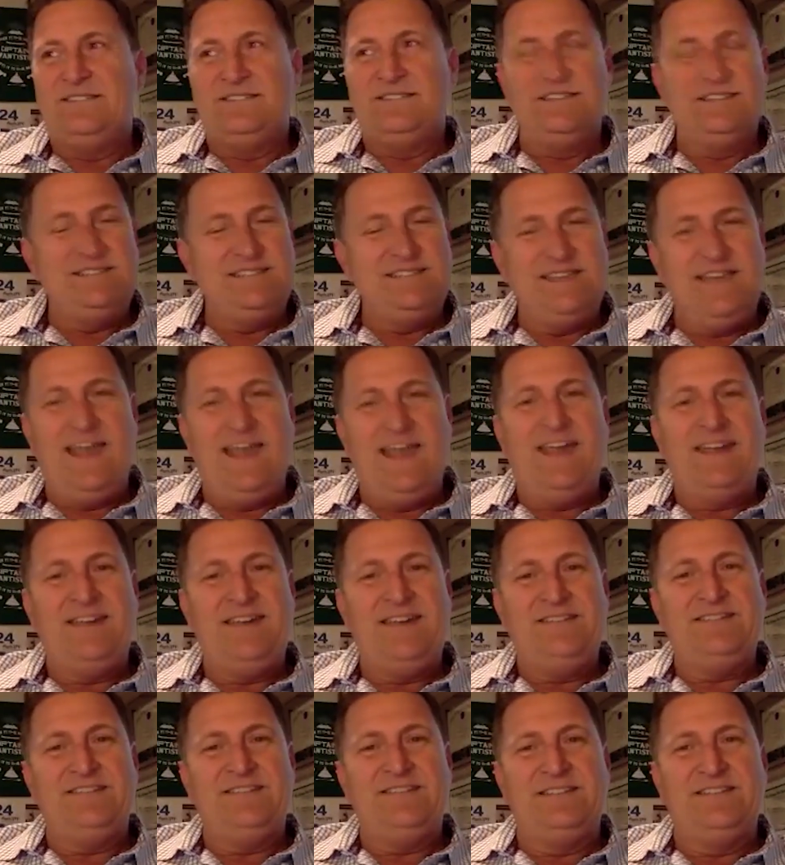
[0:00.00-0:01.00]
this
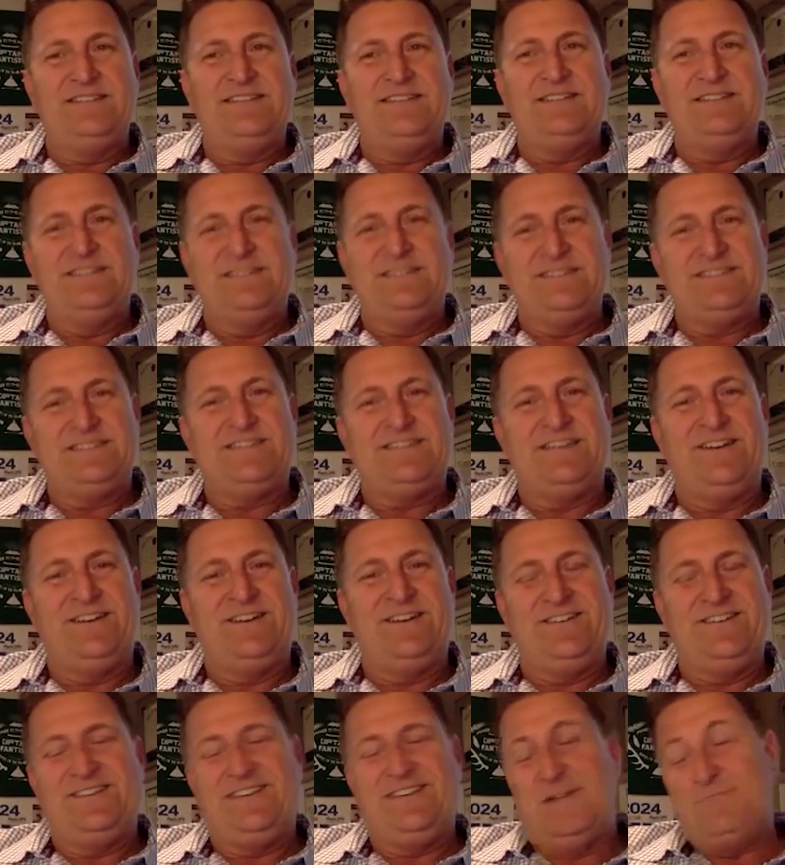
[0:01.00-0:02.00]
guy."
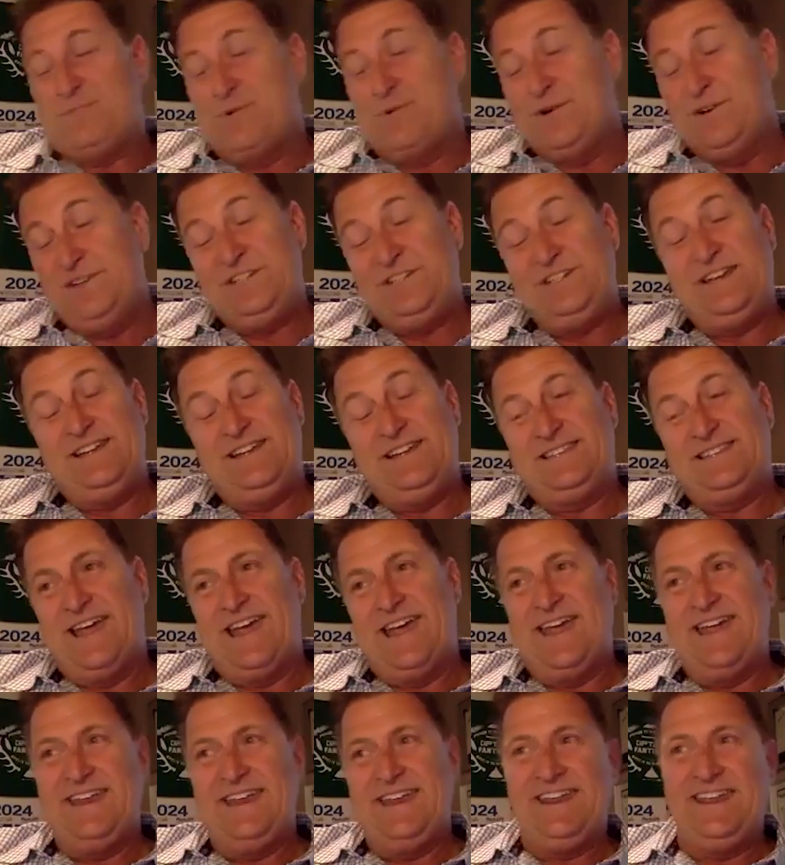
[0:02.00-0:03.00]
So I appreciate
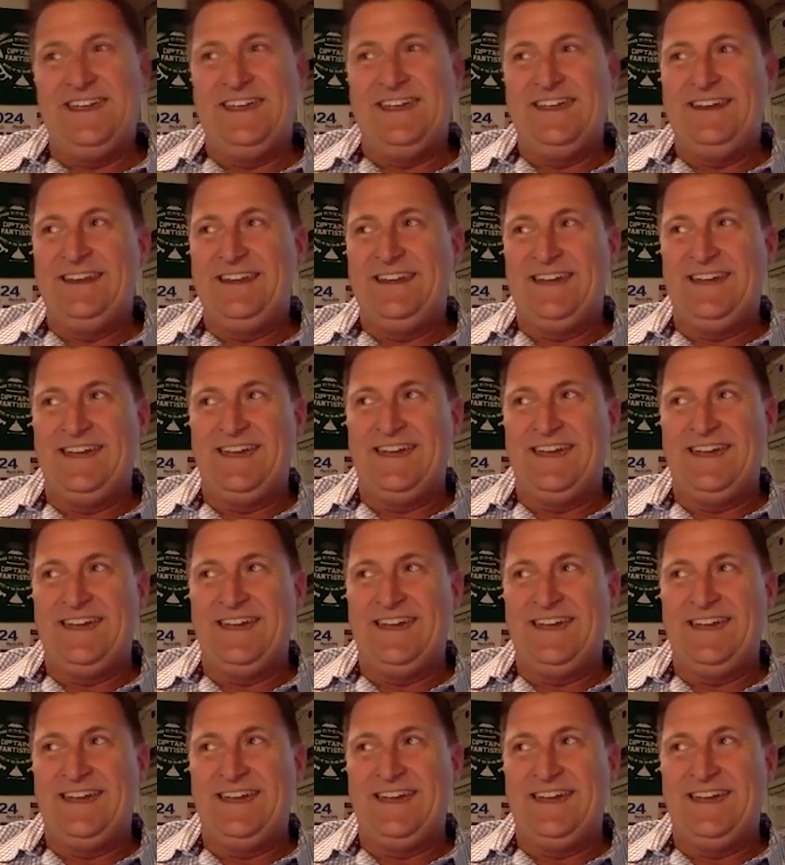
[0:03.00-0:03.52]
that. And